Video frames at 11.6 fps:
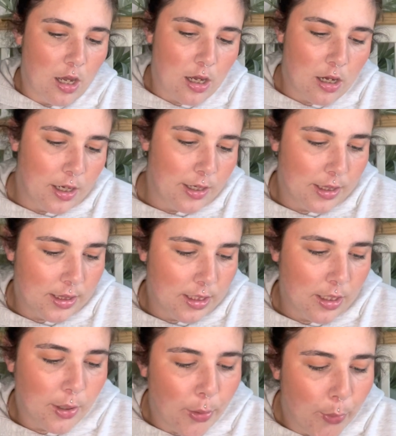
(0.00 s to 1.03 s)
I
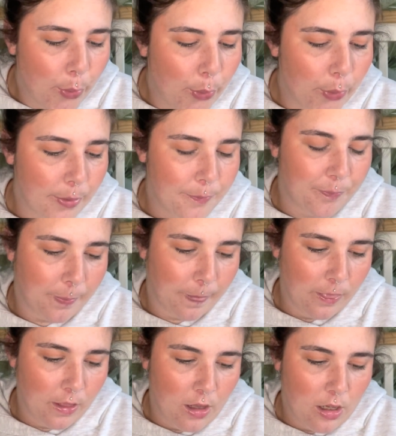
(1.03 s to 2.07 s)
think
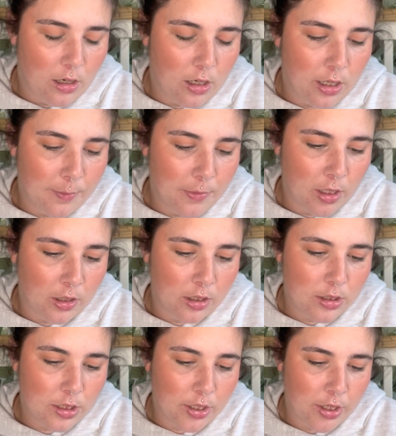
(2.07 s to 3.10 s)
I'm going
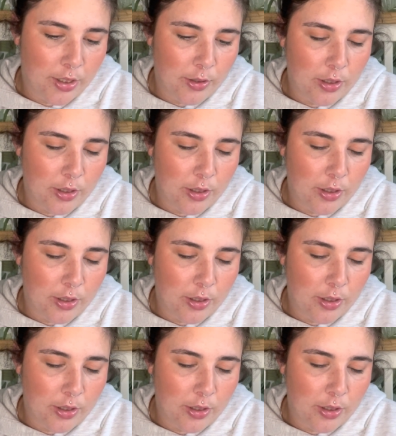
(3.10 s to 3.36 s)
to go,